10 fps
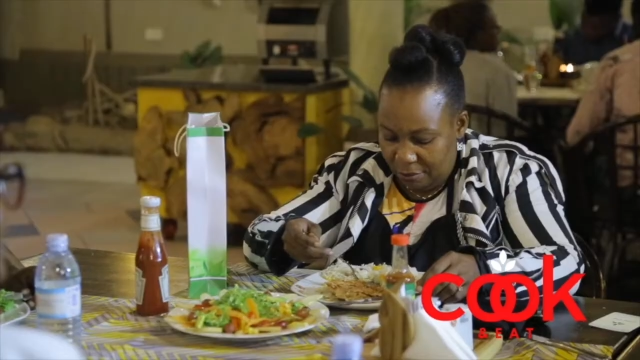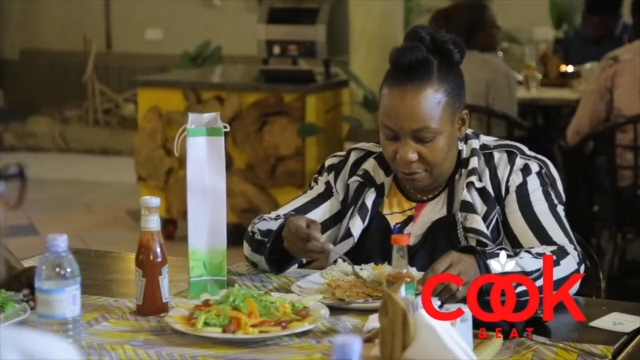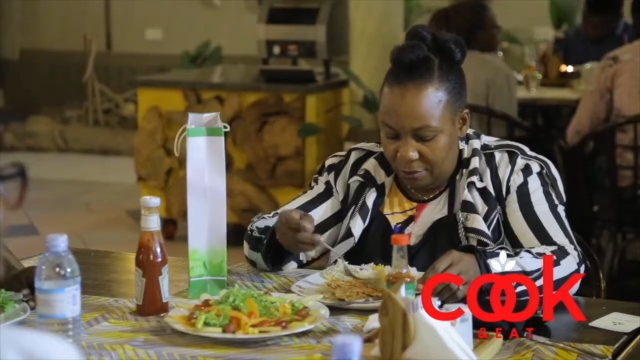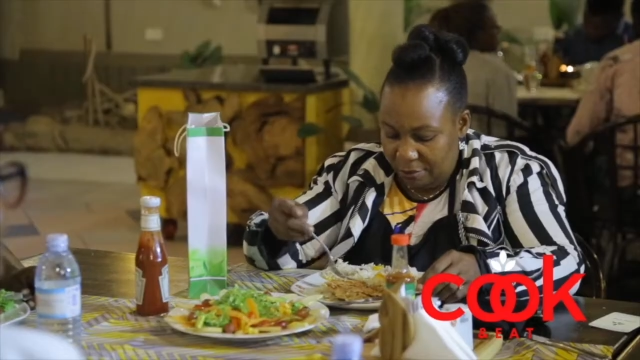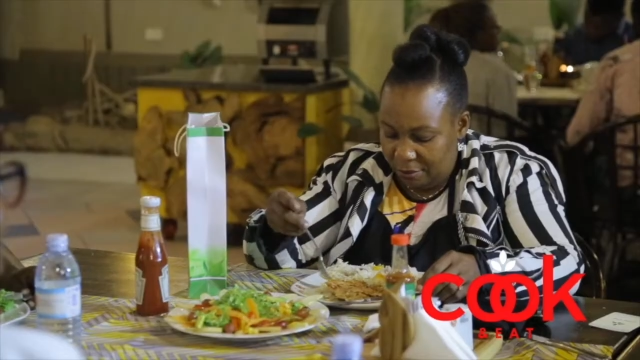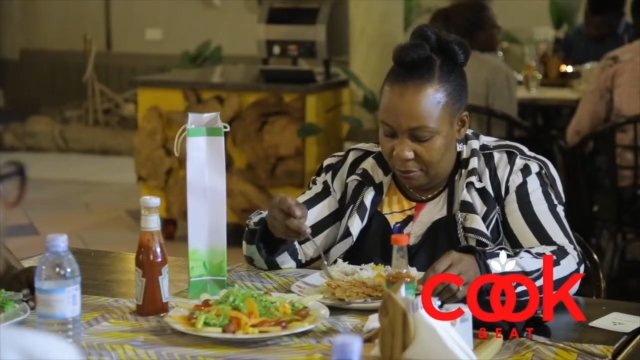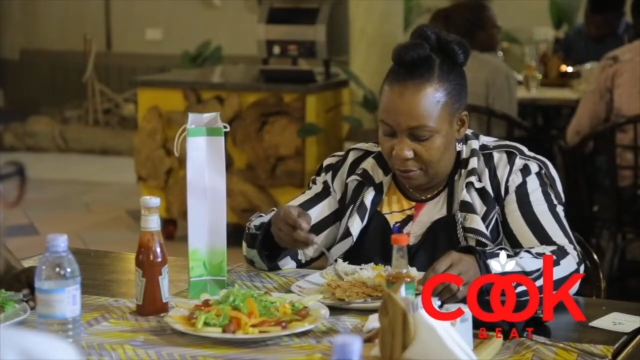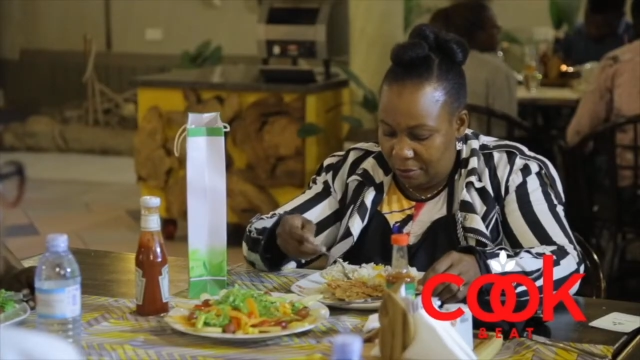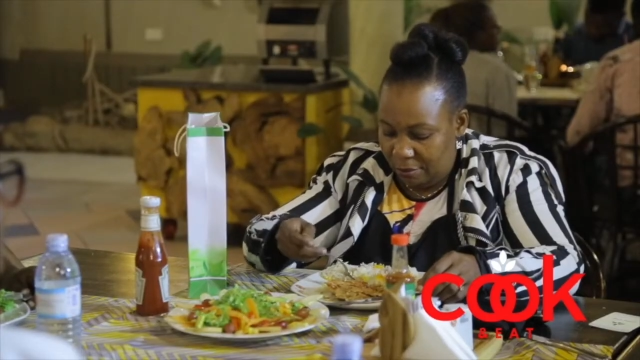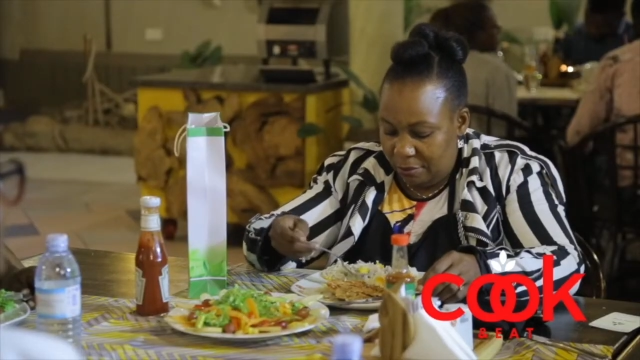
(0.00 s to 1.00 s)
Now, as we
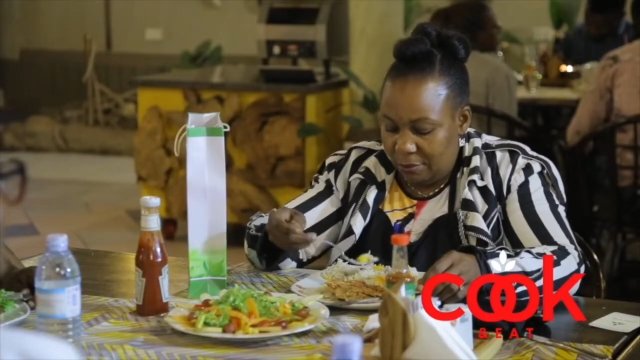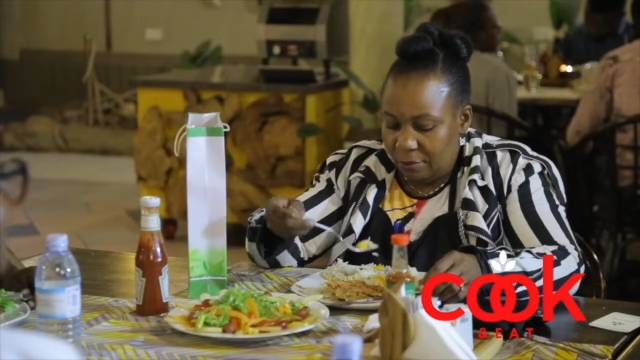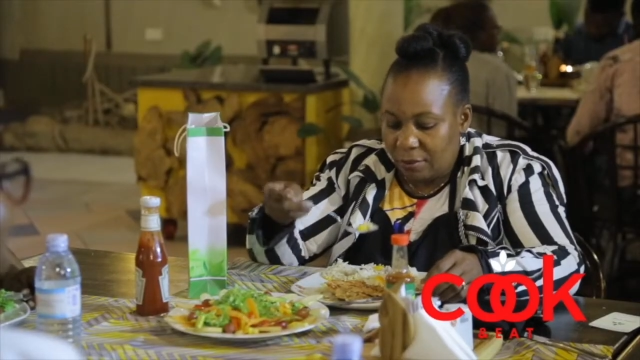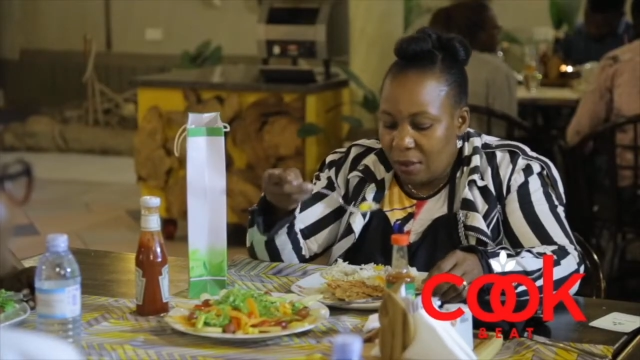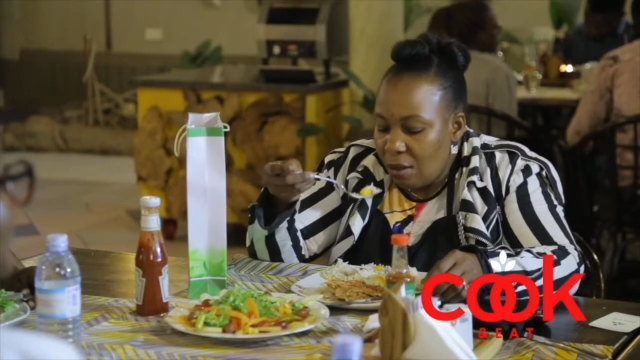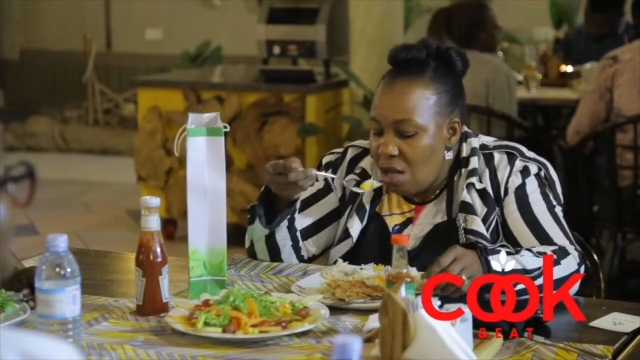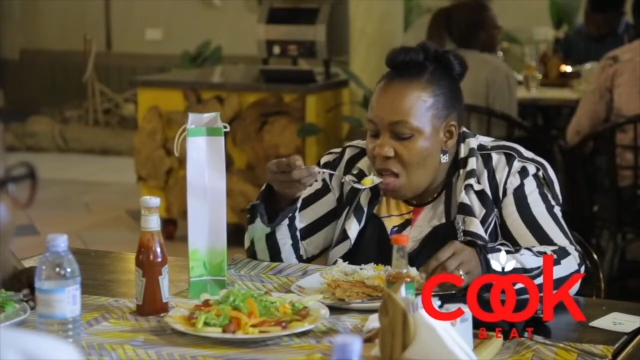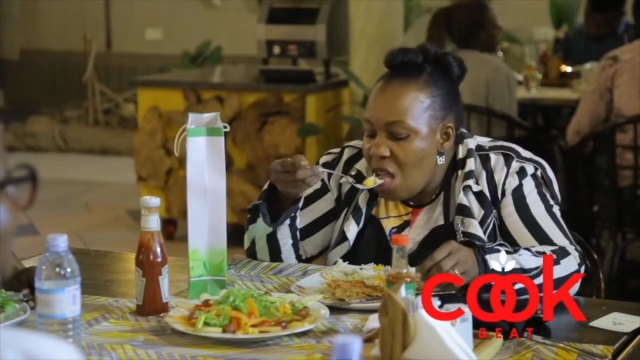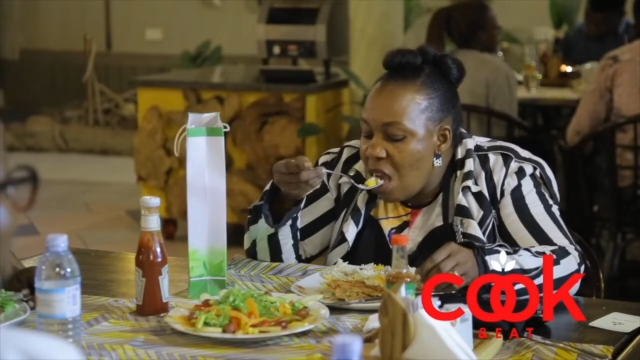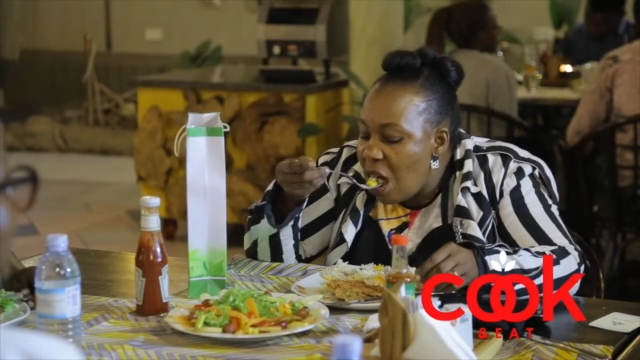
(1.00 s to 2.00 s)
sit down
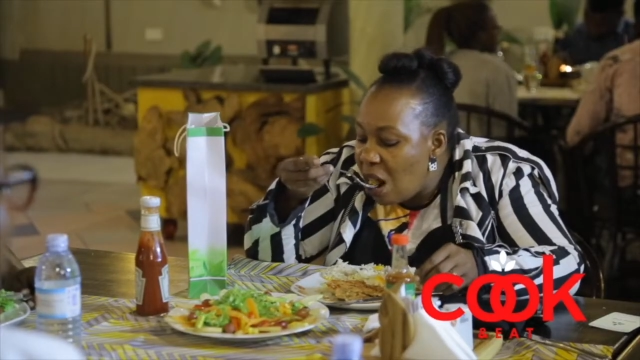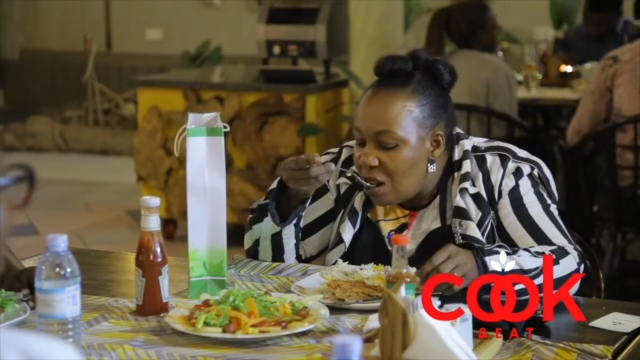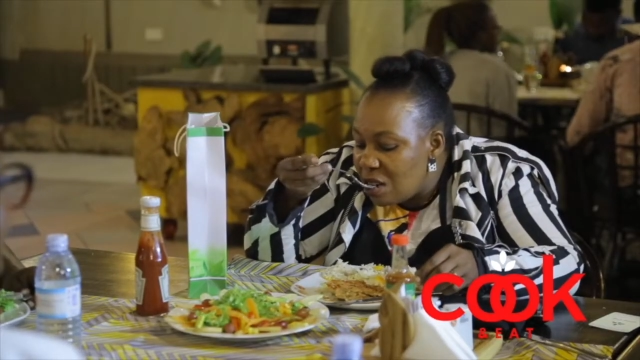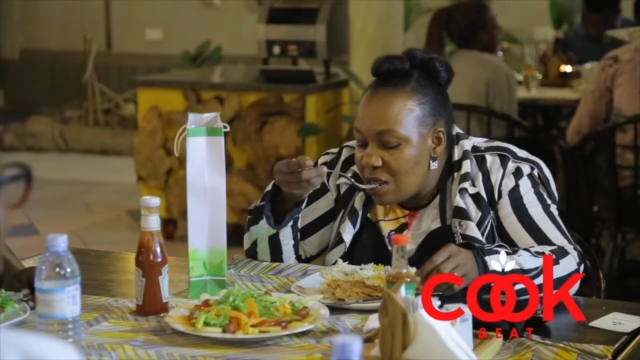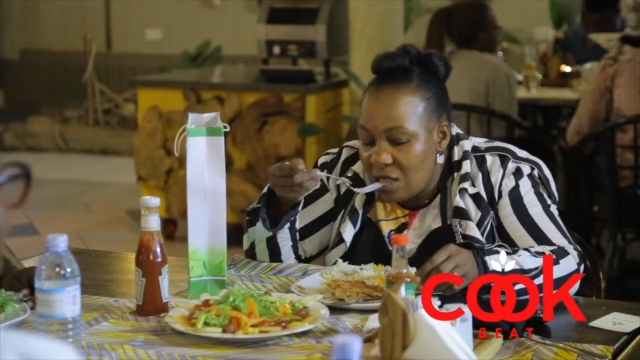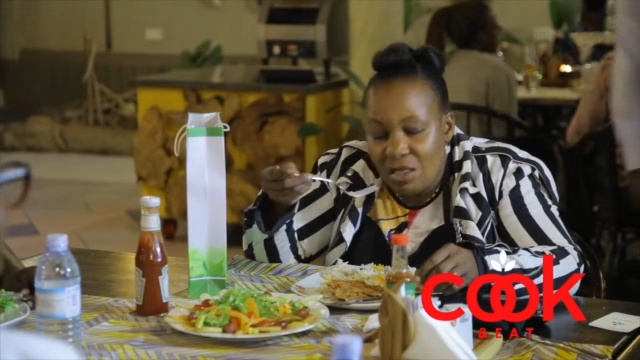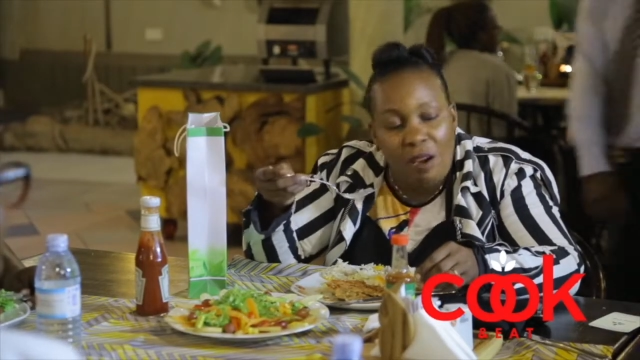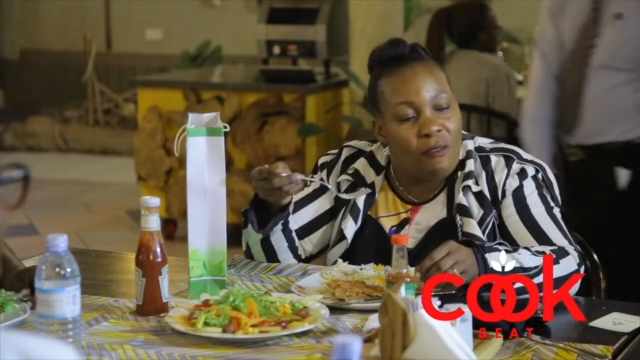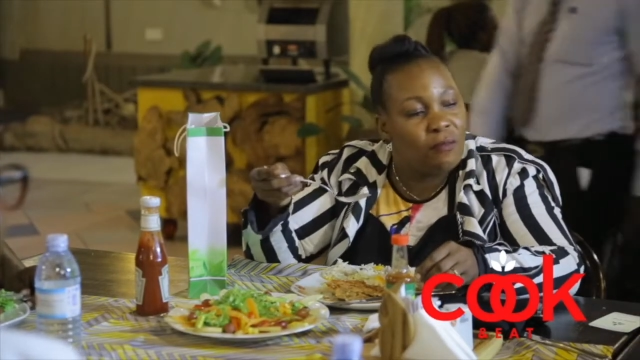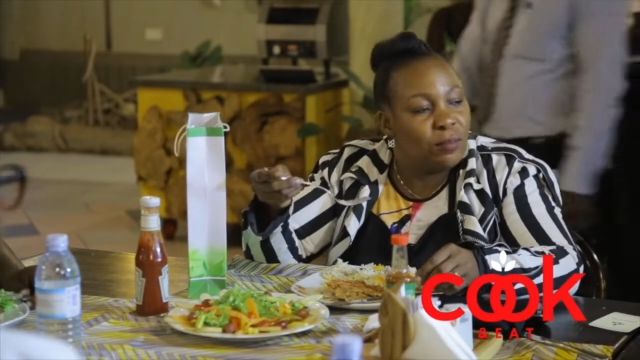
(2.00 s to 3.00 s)
to eat,
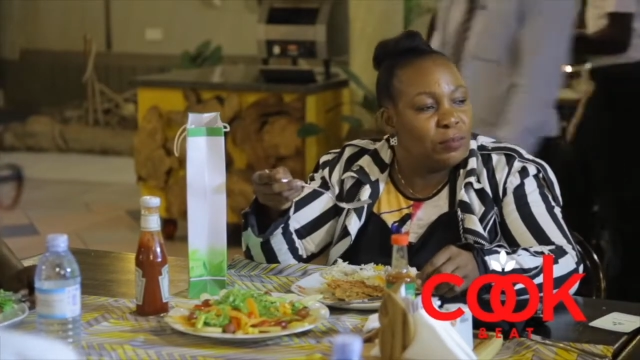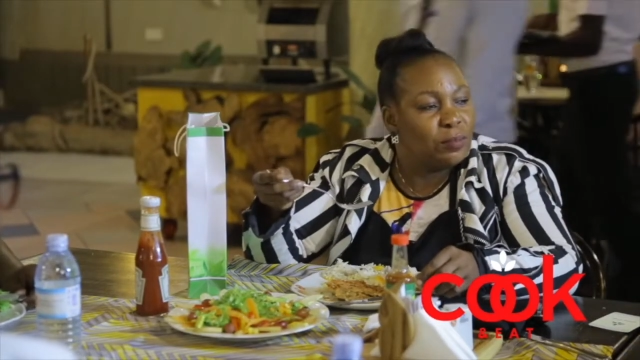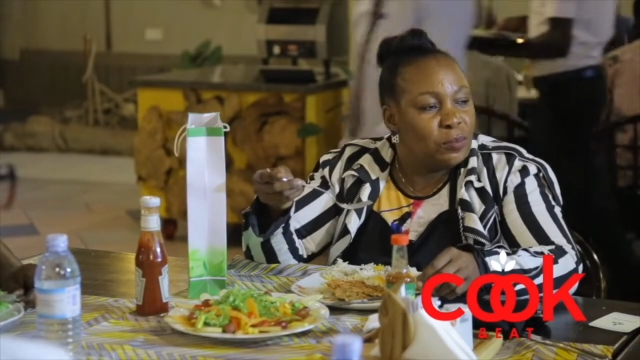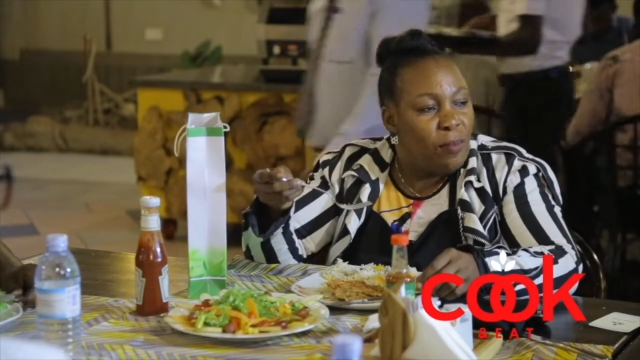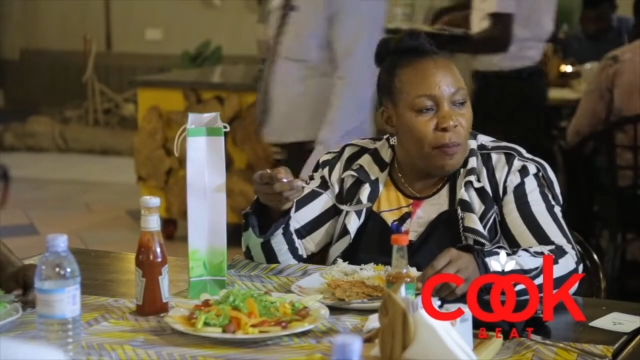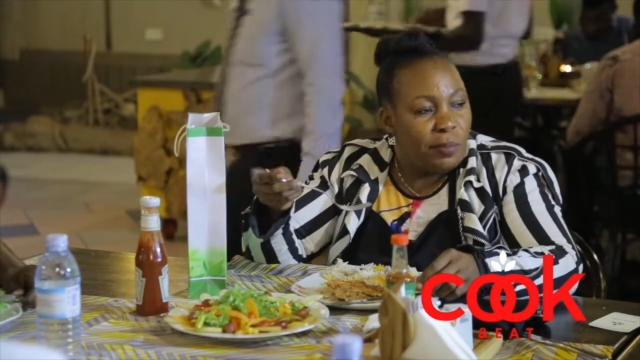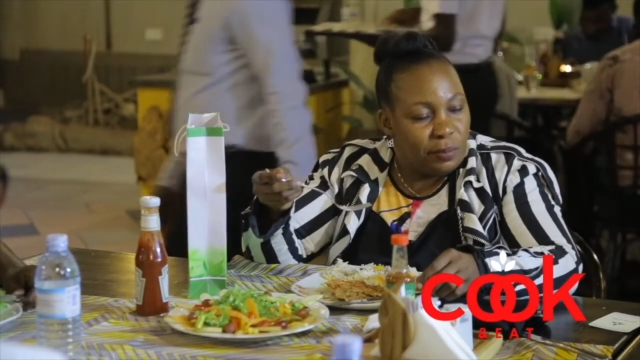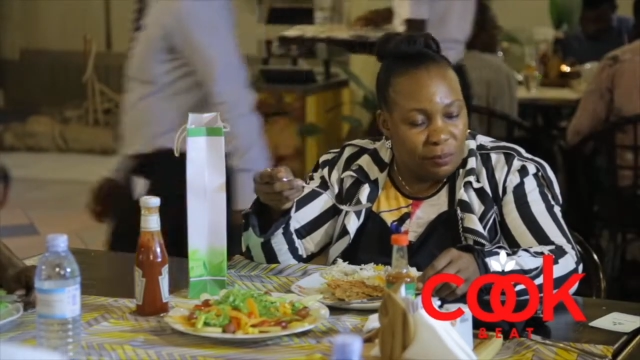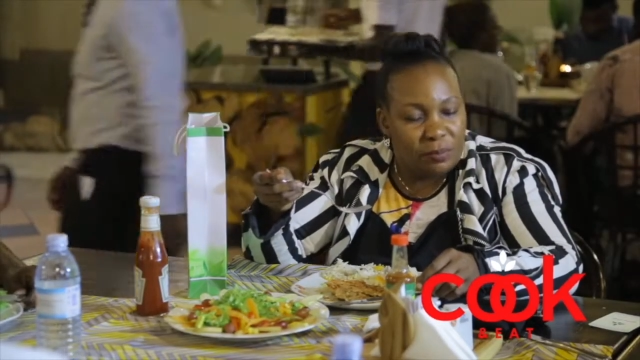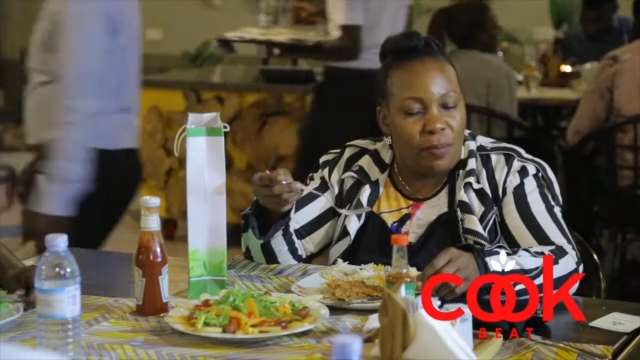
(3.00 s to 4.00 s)
we engage
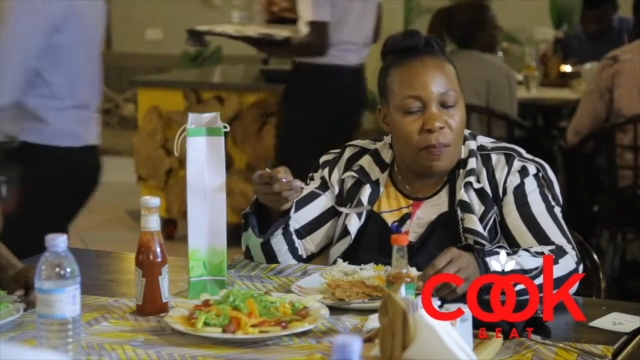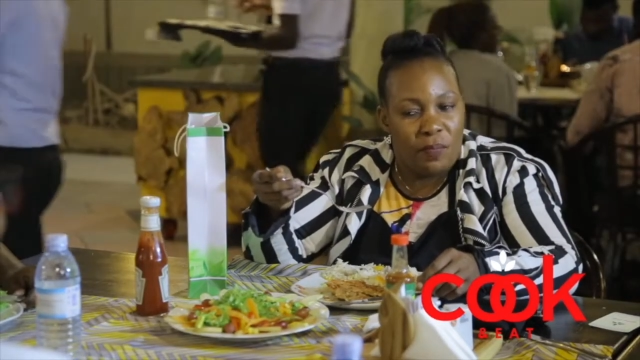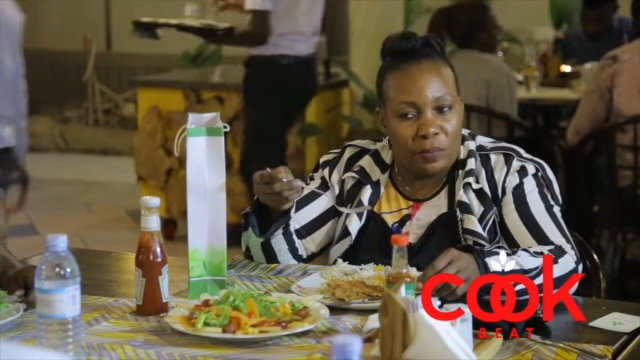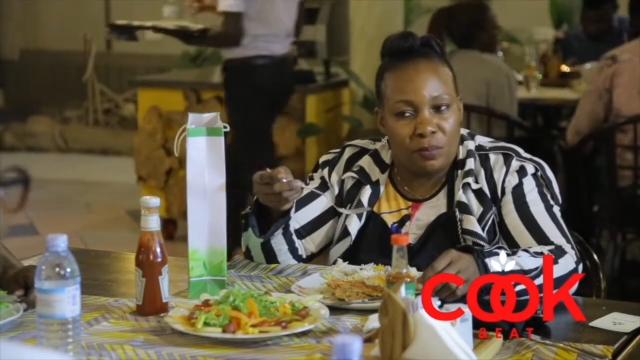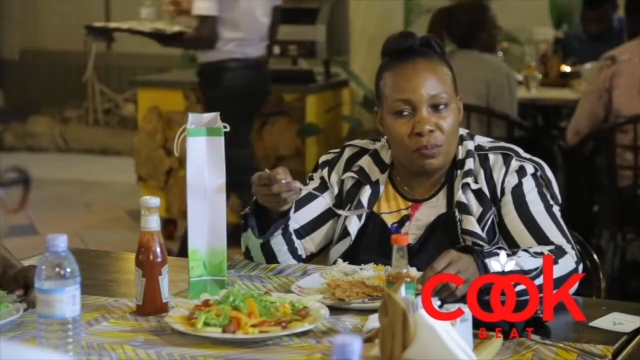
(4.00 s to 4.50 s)
in meaningful